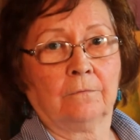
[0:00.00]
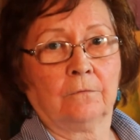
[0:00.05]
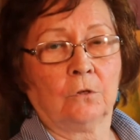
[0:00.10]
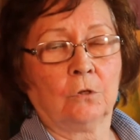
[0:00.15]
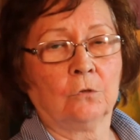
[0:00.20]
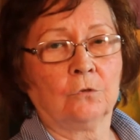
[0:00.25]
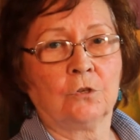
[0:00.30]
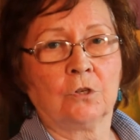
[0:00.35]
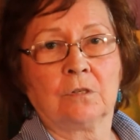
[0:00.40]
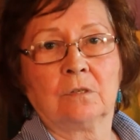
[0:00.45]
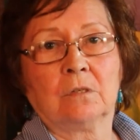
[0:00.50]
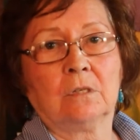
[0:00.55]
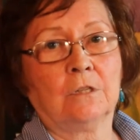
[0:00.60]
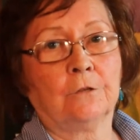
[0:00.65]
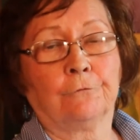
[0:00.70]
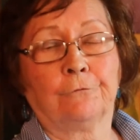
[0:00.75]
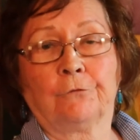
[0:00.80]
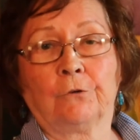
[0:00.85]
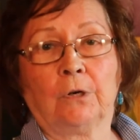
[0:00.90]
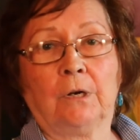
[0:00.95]
You'll just see
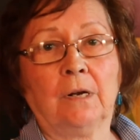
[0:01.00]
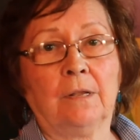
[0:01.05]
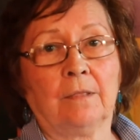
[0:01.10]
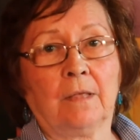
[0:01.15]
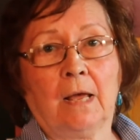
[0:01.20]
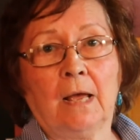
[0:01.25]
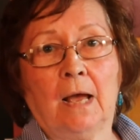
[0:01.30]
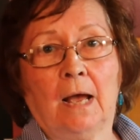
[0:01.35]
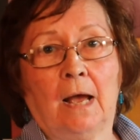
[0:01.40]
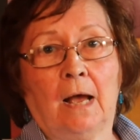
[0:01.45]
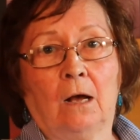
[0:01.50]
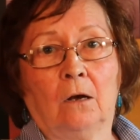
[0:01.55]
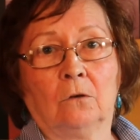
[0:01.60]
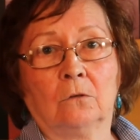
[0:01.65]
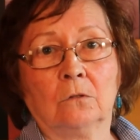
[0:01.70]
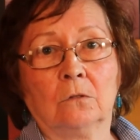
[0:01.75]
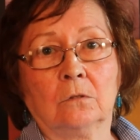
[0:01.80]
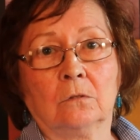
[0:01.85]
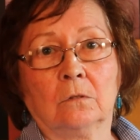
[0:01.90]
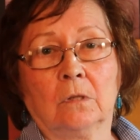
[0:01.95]
the front of the
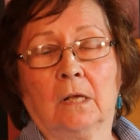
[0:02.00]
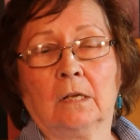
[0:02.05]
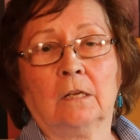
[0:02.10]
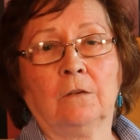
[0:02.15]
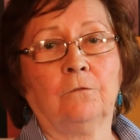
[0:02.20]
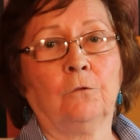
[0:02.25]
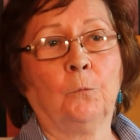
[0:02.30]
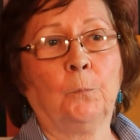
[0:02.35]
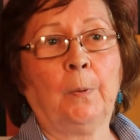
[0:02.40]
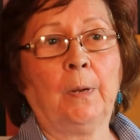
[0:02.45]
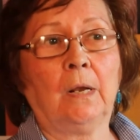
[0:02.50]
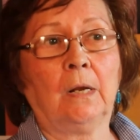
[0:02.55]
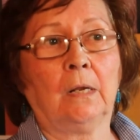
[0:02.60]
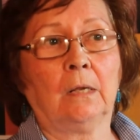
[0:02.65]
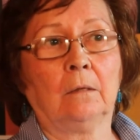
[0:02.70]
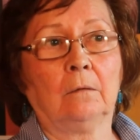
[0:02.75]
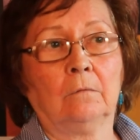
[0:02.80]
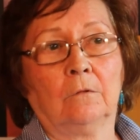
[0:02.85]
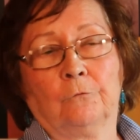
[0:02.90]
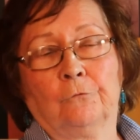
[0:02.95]
house, like if you're
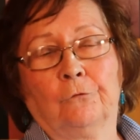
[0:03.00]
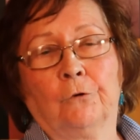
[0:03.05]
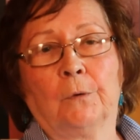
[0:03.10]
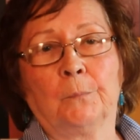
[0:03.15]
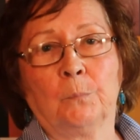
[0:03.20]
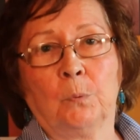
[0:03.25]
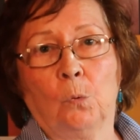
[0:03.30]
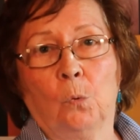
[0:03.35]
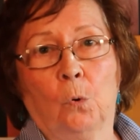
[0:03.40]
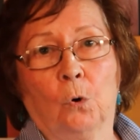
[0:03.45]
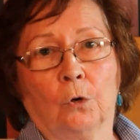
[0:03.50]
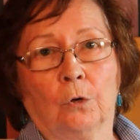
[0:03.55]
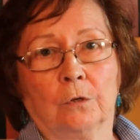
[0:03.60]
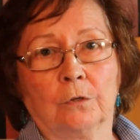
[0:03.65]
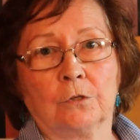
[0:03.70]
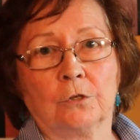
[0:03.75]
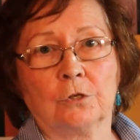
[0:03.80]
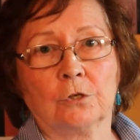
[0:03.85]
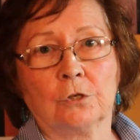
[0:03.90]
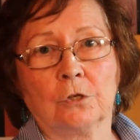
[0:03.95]
painting the front
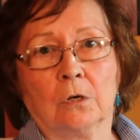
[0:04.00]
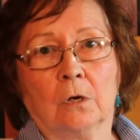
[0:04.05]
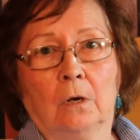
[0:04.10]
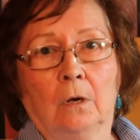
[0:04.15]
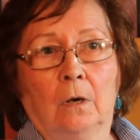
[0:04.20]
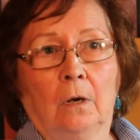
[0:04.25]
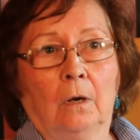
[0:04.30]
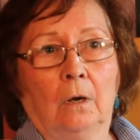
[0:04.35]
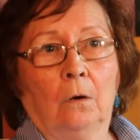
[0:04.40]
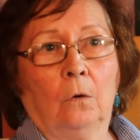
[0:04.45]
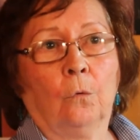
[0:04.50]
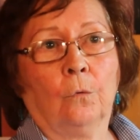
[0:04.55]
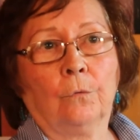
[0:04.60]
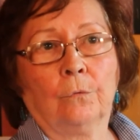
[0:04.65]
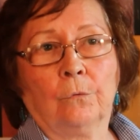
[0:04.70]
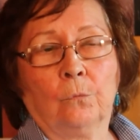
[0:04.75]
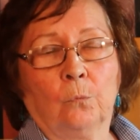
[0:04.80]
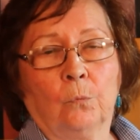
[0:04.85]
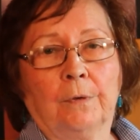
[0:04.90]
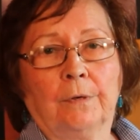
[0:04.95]
porch or
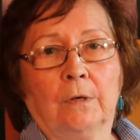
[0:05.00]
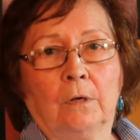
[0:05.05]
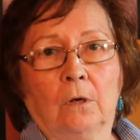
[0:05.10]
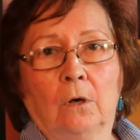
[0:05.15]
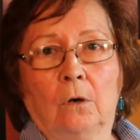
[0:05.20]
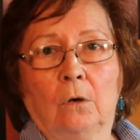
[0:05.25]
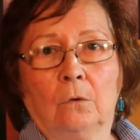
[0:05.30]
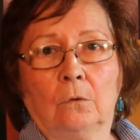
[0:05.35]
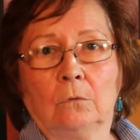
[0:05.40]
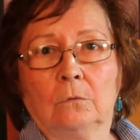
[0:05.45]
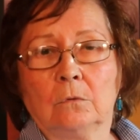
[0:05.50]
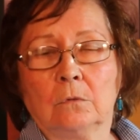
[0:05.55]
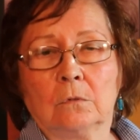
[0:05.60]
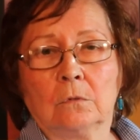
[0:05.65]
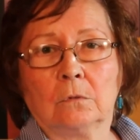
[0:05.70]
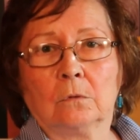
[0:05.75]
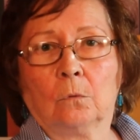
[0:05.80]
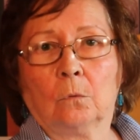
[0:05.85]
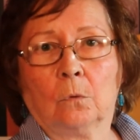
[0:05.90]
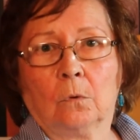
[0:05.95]
the
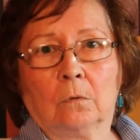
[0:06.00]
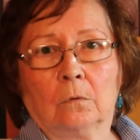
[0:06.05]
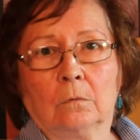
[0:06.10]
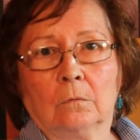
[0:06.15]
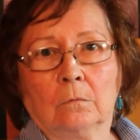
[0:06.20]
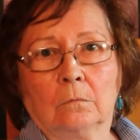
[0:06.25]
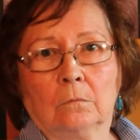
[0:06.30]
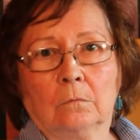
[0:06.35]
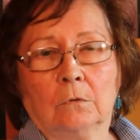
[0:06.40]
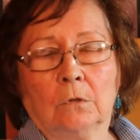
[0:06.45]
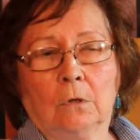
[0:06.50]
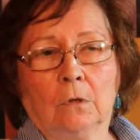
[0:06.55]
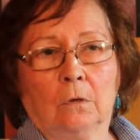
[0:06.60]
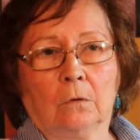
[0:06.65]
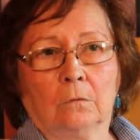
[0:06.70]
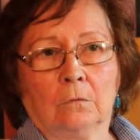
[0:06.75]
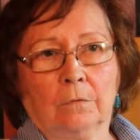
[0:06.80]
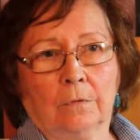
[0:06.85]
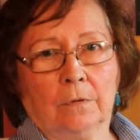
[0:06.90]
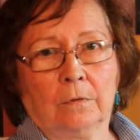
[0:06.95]
windows or, you
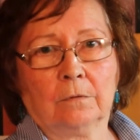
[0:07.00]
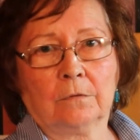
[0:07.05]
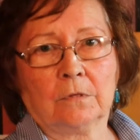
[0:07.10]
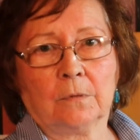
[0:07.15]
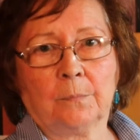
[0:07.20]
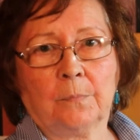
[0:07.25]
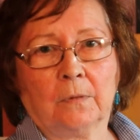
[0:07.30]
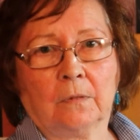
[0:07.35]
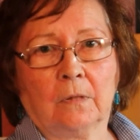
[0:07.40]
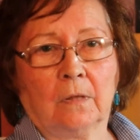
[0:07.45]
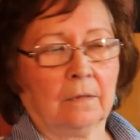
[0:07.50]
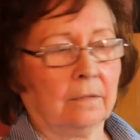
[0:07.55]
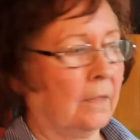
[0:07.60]
know, something like